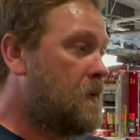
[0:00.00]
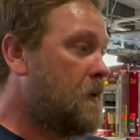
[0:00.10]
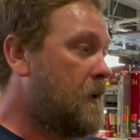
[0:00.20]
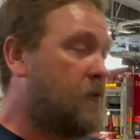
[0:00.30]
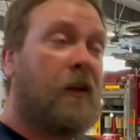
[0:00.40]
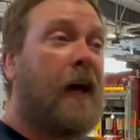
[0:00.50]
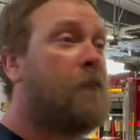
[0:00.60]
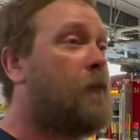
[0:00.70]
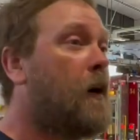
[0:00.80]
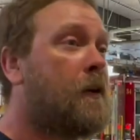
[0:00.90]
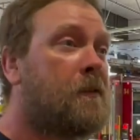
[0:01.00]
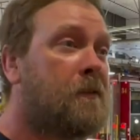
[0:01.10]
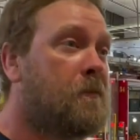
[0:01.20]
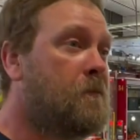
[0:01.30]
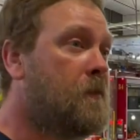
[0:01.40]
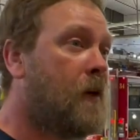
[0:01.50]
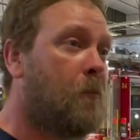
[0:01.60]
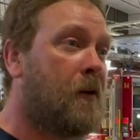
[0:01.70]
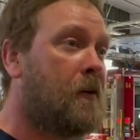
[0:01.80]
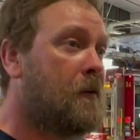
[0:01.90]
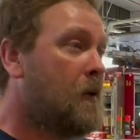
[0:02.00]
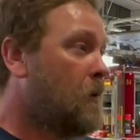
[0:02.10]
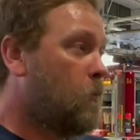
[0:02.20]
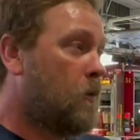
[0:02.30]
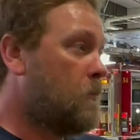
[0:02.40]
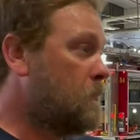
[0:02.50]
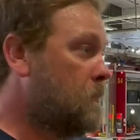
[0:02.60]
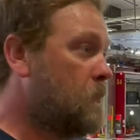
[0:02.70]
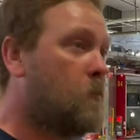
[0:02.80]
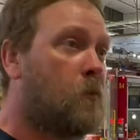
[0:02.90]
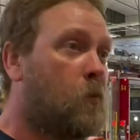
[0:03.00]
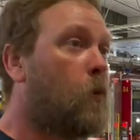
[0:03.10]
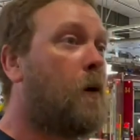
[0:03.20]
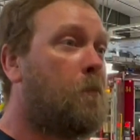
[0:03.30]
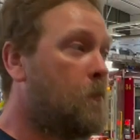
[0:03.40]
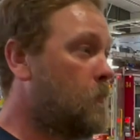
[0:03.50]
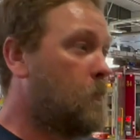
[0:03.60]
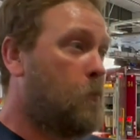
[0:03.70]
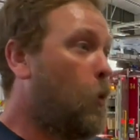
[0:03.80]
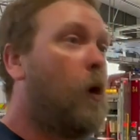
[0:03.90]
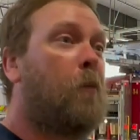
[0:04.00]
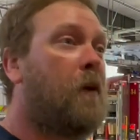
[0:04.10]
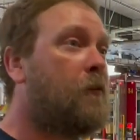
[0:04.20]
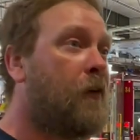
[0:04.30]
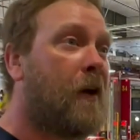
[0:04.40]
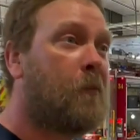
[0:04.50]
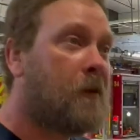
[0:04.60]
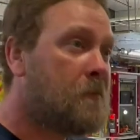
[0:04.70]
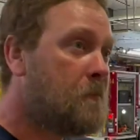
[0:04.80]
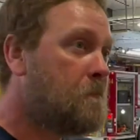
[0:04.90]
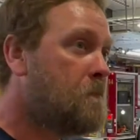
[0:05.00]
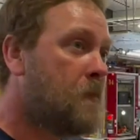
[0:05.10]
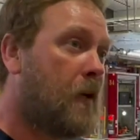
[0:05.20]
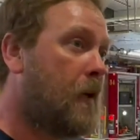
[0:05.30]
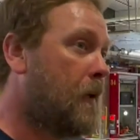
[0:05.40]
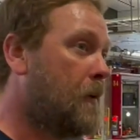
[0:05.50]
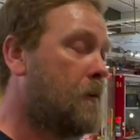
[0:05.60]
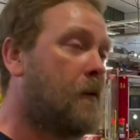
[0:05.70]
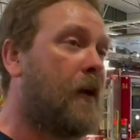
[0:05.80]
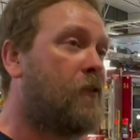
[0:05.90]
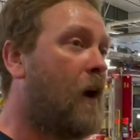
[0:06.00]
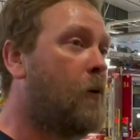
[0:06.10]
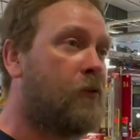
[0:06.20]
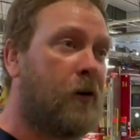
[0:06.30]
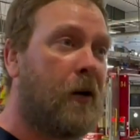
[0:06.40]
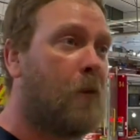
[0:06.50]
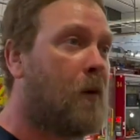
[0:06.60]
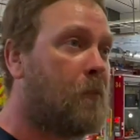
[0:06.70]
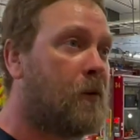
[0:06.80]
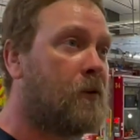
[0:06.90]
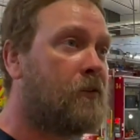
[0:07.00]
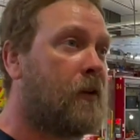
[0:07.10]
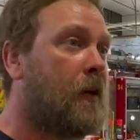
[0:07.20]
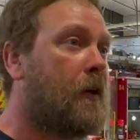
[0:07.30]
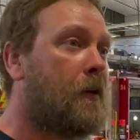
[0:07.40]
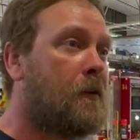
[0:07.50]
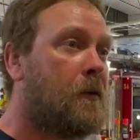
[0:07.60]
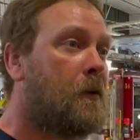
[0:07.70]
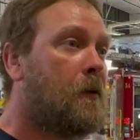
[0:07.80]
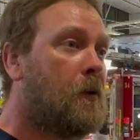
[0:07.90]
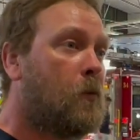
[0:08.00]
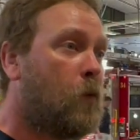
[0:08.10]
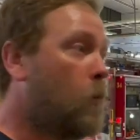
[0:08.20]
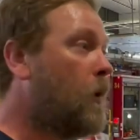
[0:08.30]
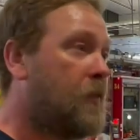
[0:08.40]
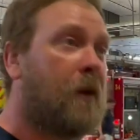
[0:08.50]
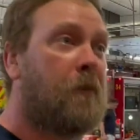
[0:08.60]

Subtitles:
it's a lot of fun. I mean, we're all a big family, and that's how we treat our members, and we want them to